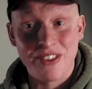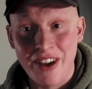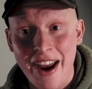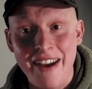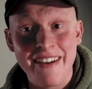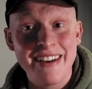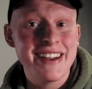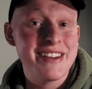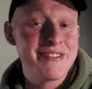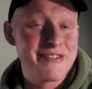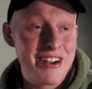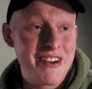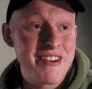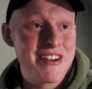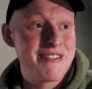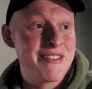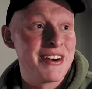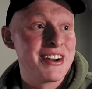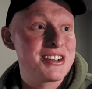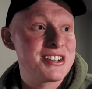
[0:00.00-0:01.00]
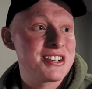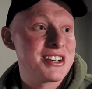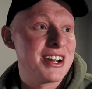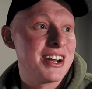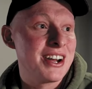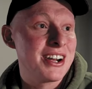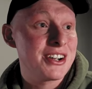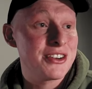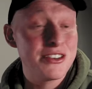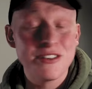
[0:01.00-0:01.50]
very, very much.
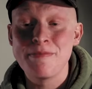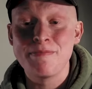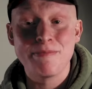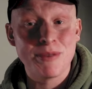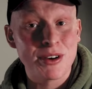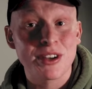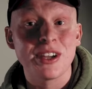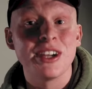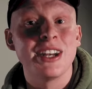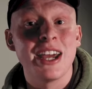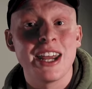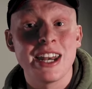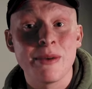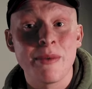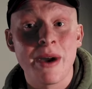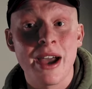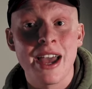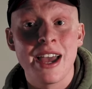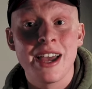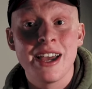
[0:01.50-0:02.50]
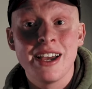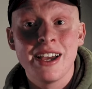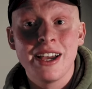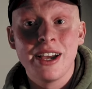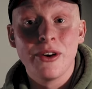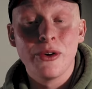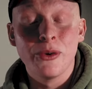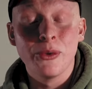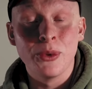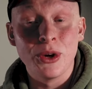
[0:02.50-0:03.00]
Uh, couldn't book in anywhere
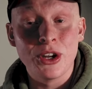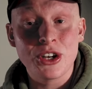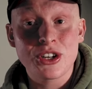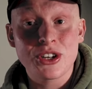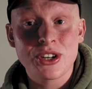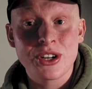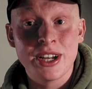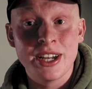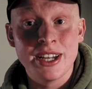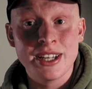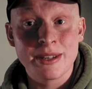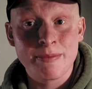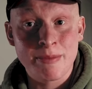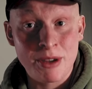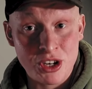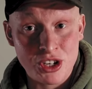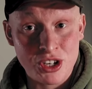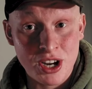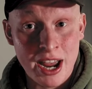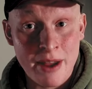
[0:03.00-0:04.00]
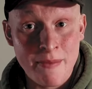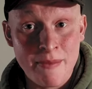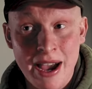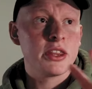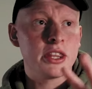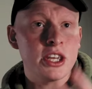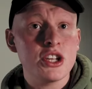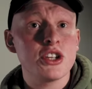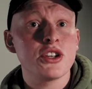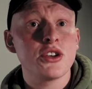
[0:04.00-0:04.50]
which is a big shame.
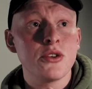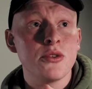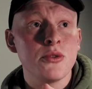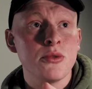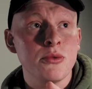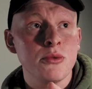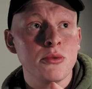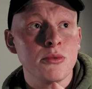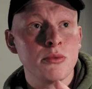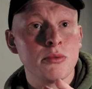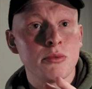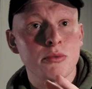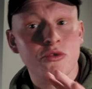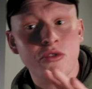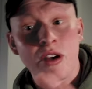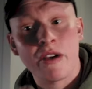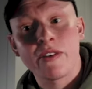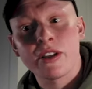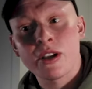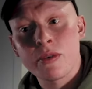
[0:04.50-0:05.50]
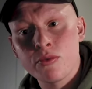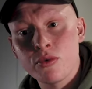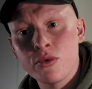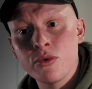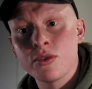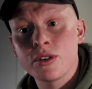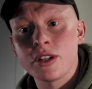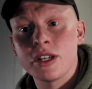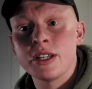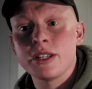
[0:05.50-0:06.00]
The issue traveling
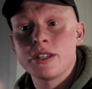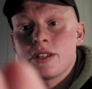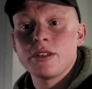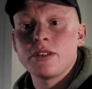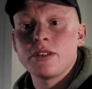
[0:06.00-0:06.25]
abroad is